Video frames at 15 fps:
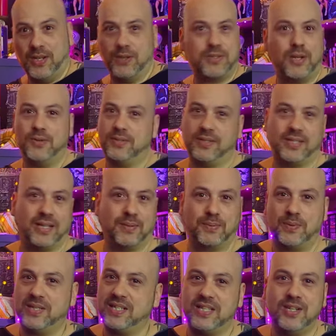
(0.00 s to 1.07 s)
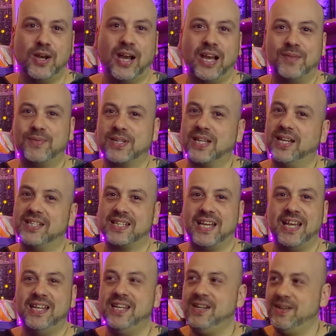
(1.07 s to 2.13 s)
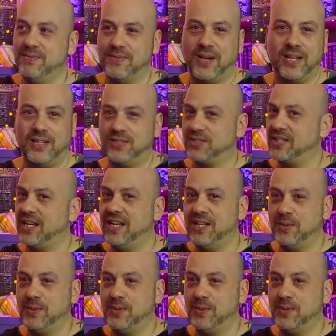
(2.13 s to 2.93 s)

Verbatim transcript: No, don't do that. We did not advocate any violence to